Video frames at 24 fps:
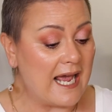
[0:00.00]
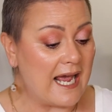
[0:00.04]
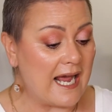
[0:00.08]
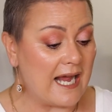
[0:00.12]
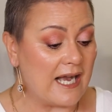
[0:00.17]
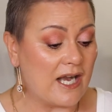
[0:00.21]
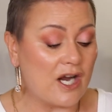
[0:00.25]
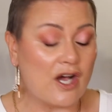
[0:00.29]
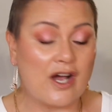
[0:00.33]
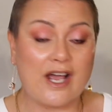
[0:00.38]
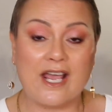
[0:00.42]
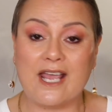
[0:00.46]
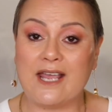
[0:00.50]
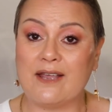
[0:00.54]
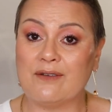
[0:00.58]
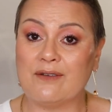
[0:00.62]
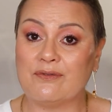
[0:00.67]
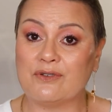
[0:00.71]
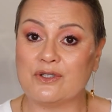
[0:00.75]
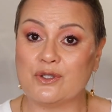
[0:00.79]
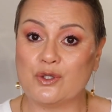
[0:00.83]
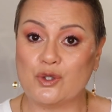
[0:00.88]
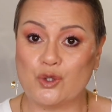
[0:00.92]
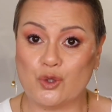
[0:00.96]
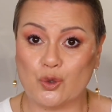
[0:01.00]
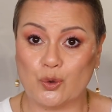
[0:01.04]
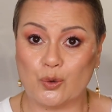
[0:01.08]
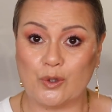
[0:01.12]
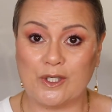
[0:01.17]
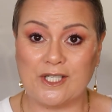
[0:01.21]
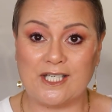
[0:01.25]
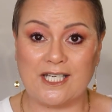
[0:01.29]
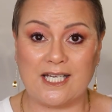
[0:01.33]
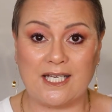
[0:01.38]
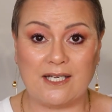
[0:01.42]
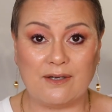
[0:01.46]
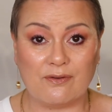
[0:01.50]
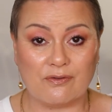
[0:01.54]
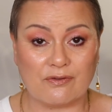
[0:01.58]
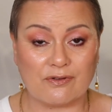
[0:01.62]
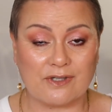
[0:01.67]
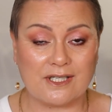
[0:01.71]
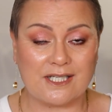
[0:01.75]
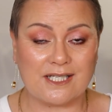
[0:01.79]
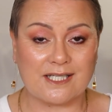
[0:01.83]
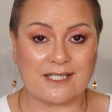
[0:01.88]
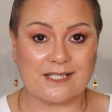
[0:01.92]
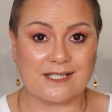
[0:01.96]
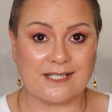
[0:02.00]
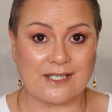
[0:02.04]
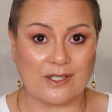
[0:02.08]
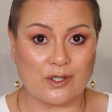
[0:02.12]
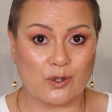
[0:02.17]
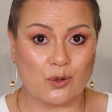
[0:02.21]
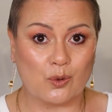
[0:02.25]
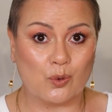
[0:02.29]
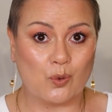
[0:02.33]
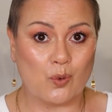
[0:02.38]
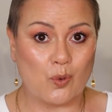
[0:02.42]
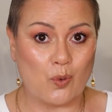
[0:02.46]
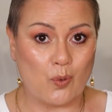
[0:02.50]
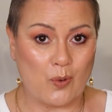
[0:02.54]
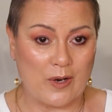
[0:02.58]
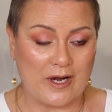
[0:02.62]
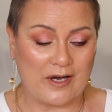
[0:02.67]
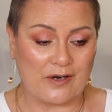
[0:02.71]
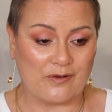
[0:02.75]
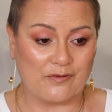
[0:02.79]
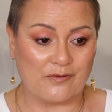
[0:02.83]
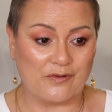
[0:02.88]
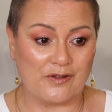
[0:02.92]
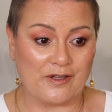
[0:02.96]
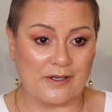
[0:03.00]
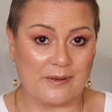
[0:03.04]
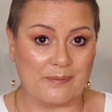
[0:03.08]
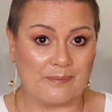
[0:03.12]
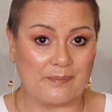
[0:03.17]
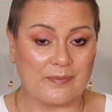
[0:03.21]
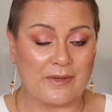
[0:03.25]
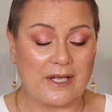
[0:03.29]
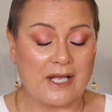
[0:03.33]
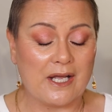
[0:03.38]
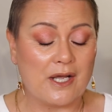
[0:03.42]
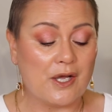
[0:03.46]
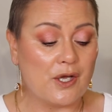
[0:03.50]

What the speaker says: and I have enjoyed every single one of them.